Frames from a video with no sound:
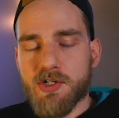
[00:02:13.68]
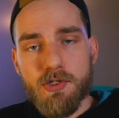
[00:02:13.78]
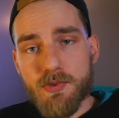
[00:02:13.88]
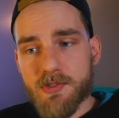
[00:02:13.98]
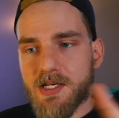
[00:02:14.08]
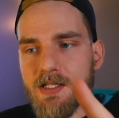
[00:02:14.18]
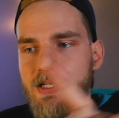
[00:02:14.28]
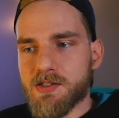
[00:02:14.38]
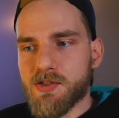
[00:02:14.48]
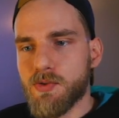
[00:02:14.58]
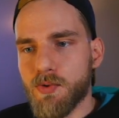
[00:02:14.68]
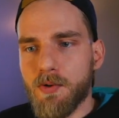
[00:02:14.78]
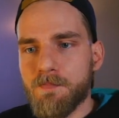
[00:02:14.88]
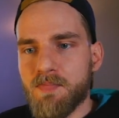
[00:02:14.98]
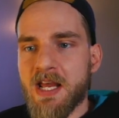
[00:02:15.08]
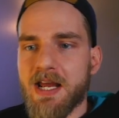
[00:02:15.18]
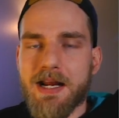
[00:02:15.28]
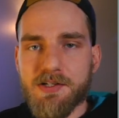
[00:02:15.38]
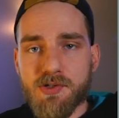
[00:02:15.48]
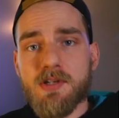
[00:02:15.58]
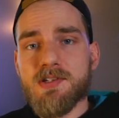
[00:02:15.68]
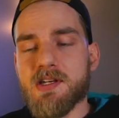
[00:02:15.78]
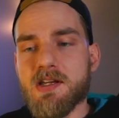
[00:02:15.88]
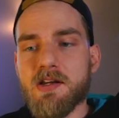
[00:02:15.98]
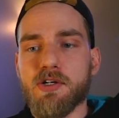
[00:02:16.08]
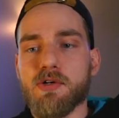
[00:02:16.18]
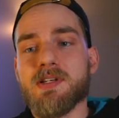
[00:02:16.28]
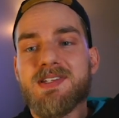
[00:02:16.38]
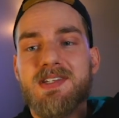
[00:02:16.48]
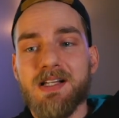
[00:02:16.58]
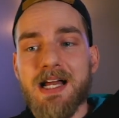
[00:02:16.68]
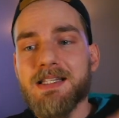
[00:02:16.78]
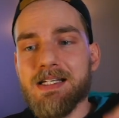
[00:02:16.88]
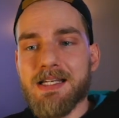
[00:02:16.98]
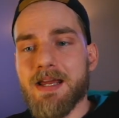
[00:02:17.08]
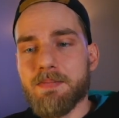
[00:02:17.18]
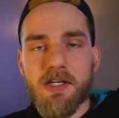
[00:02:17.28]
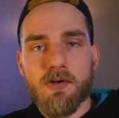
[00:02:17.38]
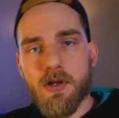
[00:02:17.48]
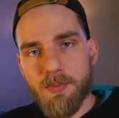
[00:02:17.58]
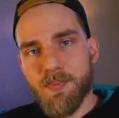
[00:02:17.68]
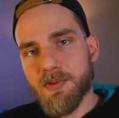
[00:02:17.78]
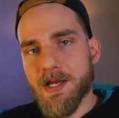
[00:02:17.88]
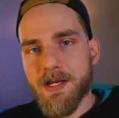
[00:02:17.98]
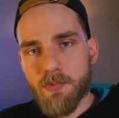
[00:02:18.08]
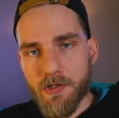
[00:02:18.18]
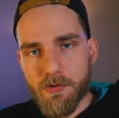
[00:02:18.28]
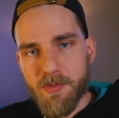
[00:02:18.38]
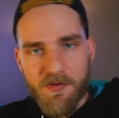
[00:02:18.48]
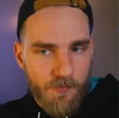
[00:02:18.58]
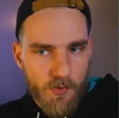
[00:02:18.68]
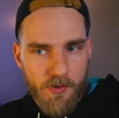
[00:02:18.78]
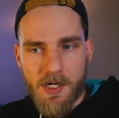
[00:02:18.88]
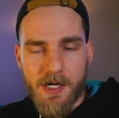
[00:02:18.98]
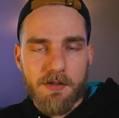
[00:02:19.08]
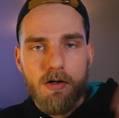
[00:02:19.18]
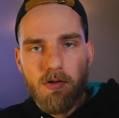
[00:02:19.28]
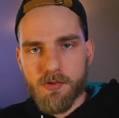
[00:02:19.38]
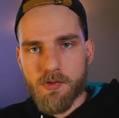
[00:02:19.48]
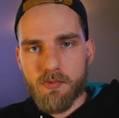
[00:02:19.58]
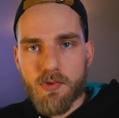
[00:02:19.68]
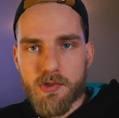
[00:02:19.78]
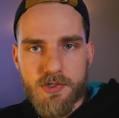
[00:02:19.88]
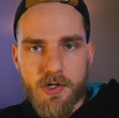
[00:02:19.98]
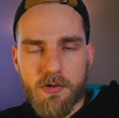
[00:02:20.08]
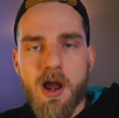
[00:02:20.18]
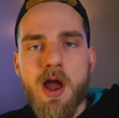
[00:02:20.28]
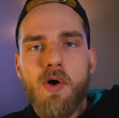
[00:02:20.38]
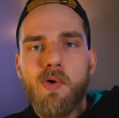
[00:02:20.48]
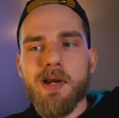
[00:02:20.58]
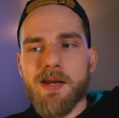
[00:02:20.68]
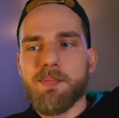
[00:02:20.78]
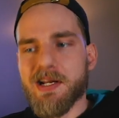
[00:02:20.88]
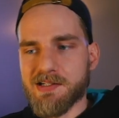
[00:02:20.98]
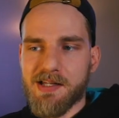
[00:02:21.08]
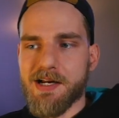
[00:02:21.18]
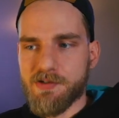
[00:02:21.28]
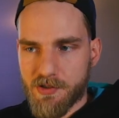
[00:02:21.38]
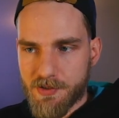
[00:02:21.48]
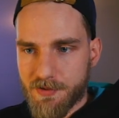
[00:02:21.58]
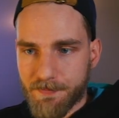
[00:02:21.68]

using this tool. And as you can see here, you can select the game that you're going to be playing, whether it be Fortnite, Call of Duty Warzone, or Apex Legends.